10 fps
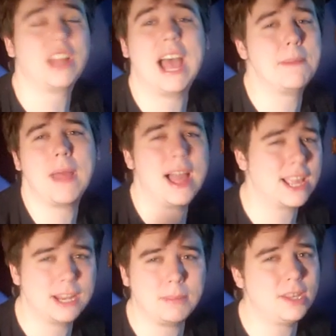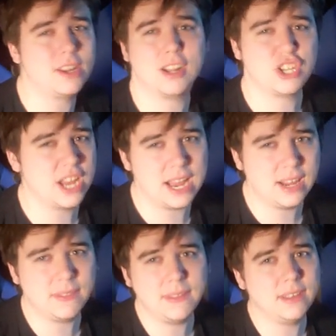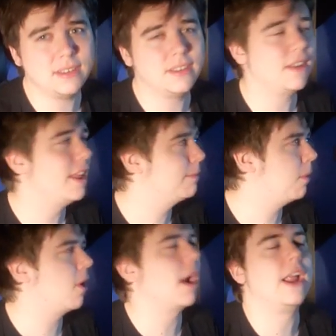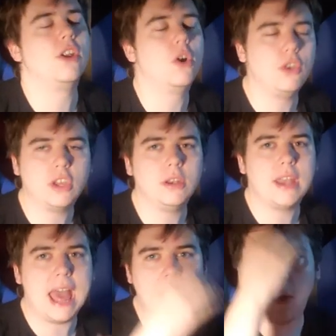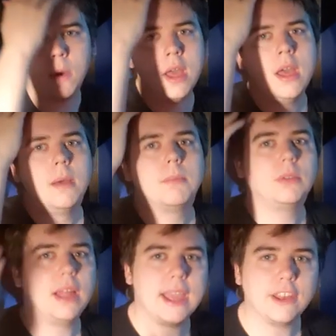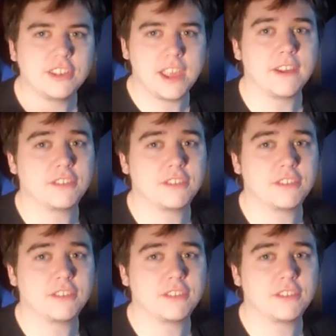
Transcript: I'm not going to be touching any of these in today's part. I know you can now play Scare